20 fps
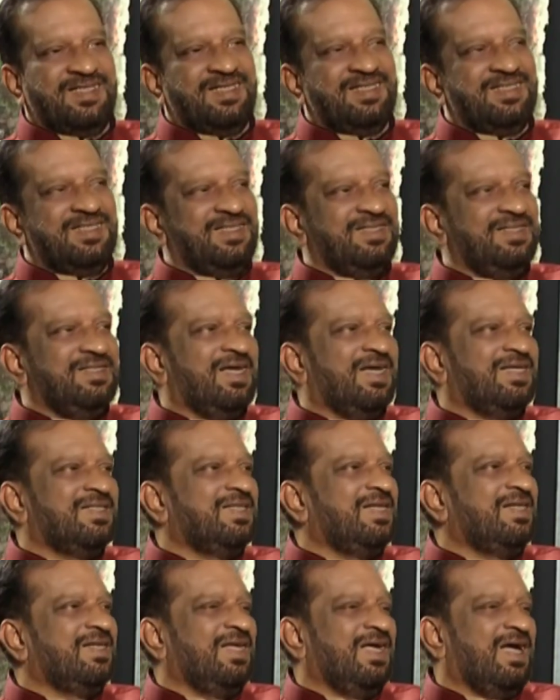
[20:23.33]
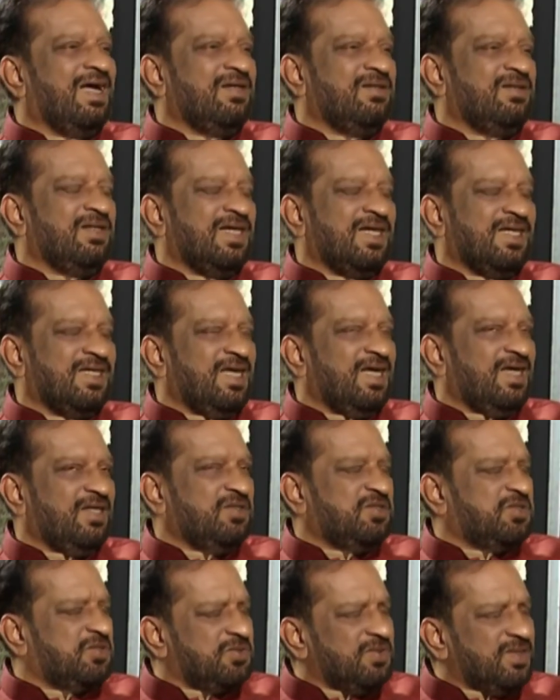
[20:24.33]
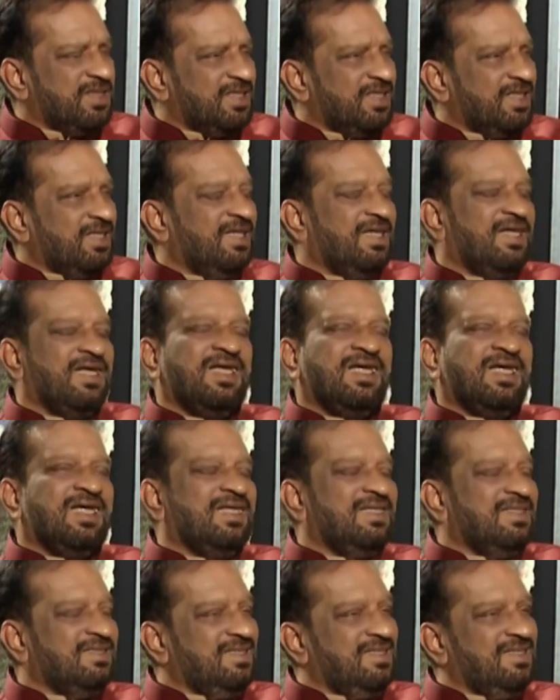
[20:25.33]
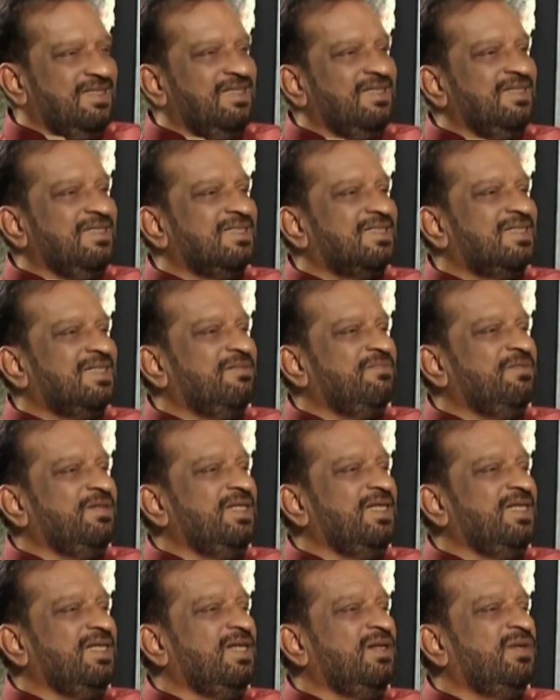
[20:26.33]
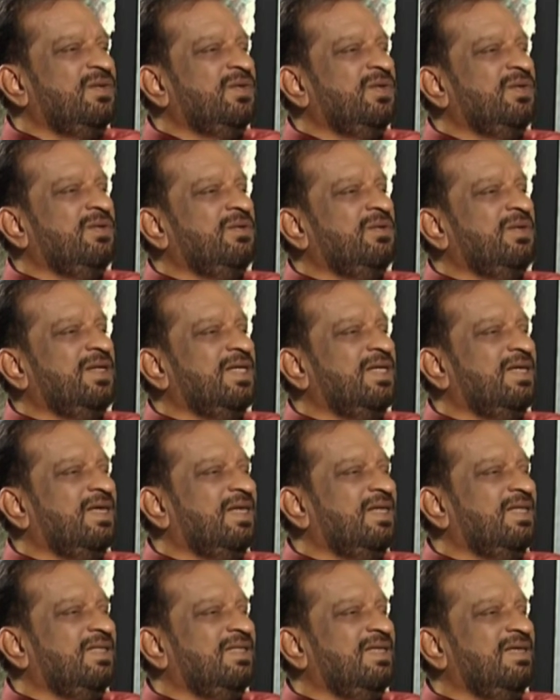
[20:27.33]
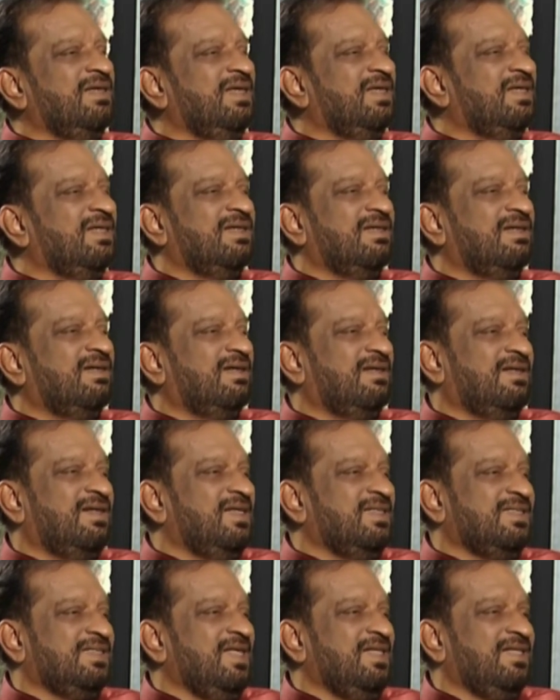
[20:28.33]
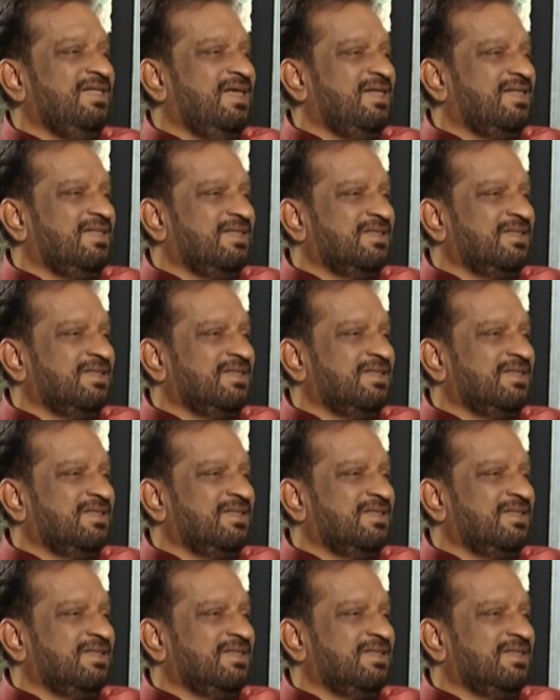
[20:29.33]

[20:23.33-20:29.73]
I said, are you lucky? Are you sure? He said, yes, definitely, don't do anything less than that.